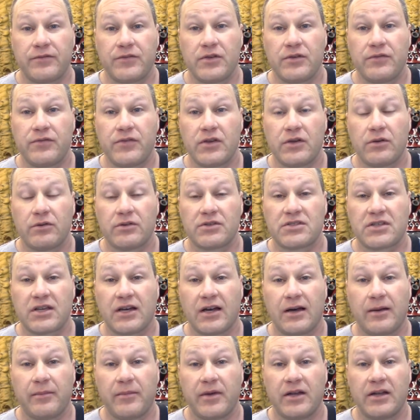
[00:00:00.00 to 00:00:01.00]
you viewers
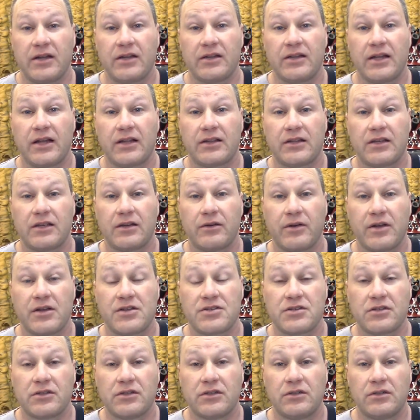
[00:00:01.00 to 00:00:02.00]
commented that the
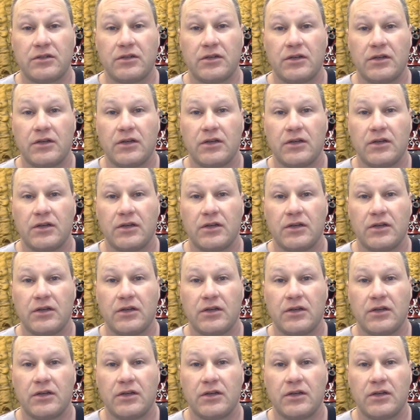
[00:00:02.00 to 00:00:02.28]
original